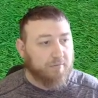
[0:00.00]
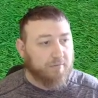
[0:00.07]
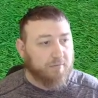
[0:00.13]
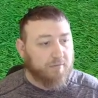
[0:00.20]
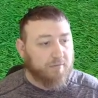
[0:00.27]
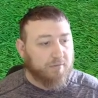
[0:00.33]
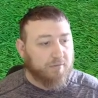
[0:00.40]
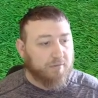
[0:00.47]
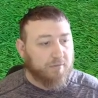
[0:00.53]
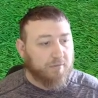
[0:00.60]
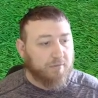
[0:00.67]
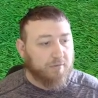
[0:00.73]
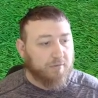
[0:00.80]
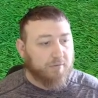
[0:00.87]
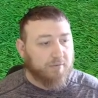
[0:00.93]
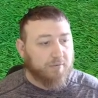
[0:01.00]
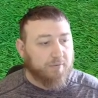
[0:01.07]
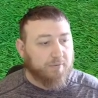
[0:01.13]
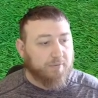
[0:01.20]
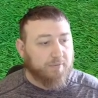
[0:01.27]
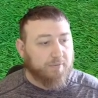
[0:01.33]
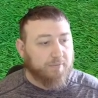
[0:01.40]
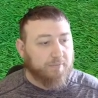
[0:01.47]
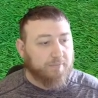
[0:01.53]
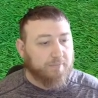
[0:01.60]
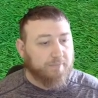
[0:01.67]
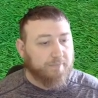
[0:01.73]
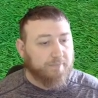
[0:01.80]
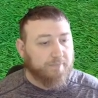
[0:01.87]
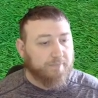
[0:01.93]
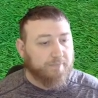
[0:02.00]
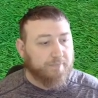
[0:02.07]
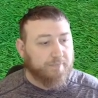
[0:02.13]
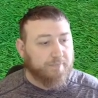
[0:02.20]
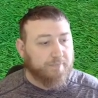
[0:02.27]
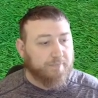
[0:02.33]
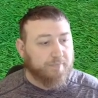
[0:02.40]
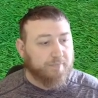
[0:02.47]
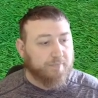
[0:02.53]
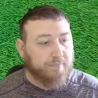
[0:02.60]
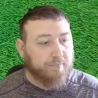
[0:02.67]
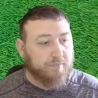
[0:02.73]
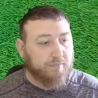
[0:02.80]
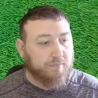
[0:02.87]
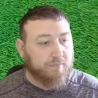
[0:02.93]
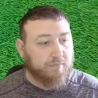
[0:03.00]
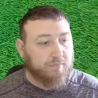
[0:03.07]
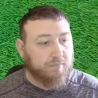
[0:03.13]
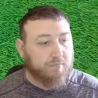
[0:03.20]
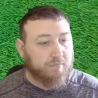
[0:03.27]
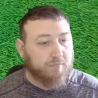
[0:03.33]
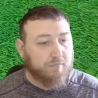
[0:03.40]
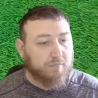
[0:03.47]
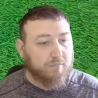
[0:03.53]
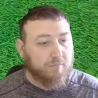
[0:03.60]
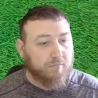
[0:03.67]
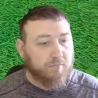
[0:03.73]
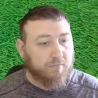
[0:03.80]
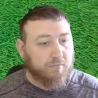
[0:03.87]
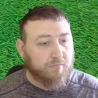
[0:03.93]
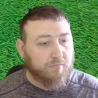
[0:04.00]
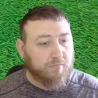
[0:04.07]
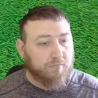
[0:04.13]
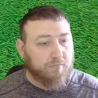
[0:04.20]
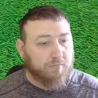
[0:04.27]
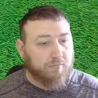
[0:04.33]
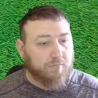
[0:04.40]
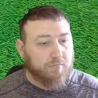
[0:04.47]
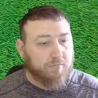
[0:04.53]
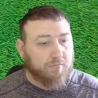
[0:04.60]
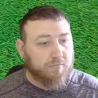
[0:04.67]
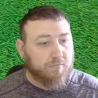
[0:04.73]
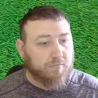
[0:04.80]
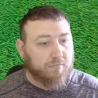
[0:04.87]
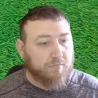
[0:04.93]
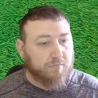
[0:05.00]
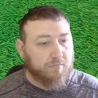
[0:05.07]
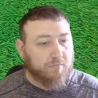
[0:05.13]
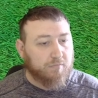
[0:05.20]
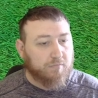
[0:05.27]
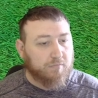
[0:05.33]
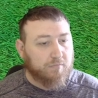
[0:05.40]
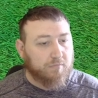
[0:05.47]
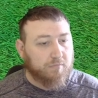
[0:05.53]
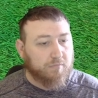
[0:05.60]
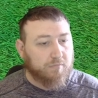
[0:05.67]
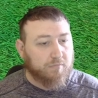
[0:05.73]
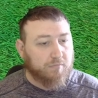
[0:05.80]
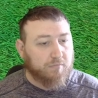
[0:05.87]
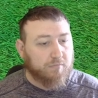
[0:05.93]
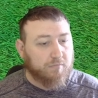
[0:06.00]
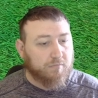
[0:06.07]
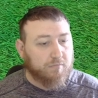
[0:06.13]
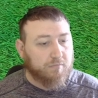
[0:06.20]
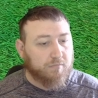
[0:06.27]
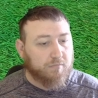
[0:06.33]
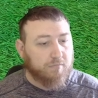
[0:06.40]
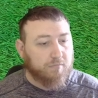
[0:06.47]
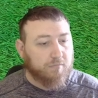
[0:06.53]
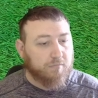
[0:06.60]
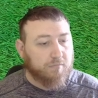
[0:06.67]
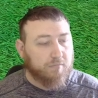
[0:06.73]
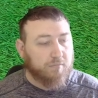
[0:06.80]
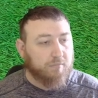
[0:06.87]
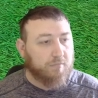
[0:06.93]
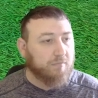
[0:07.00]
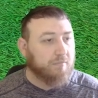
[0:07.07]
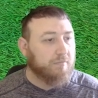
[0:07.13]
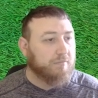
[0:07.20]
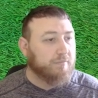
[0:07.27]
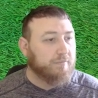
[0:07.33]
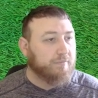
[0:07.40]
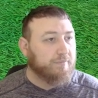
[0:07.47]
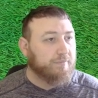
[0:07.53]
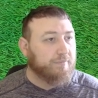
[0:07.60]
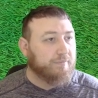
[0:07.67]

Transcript: Nothing is said.